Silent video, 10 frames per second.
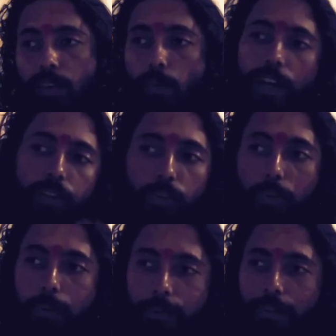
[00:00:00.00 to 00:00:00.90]
went
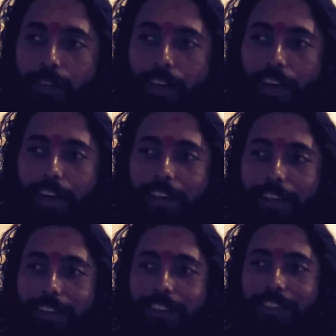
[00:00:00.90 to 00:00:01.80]
to
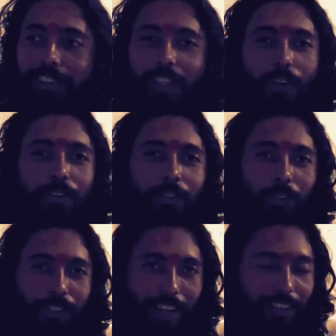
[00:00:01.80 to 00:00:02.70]
a state of
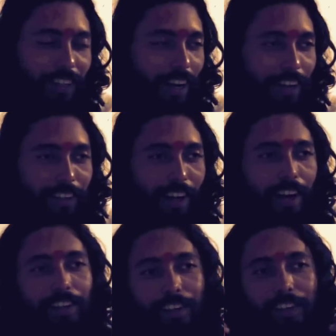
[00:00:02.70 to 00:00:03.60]
nostalgia and
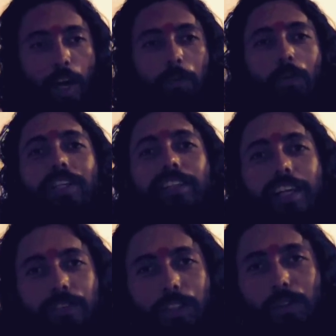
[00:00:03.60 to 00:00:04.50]
I uploaded
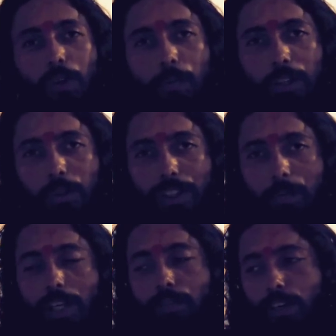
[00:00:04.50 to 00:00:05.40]
that video on my
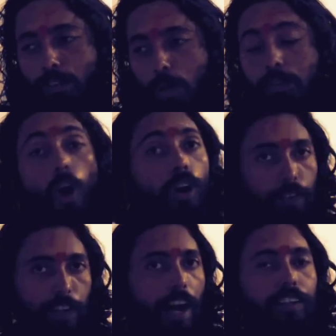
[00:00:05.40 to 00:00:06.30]
social media platforms.
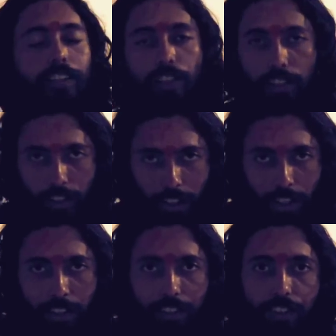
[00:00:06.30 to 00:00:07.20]
However, I didn't
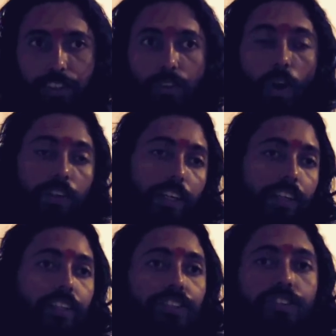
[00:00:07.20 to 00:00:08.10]
got
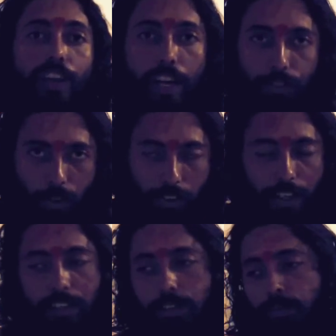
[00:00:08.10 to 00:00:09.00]
any strike for
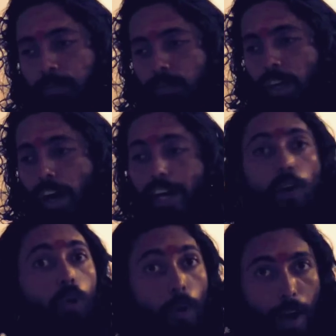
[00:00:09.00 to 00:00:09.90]
that, and
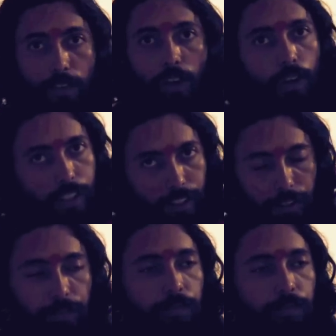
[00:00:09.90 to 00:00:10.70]
I hope I will not get,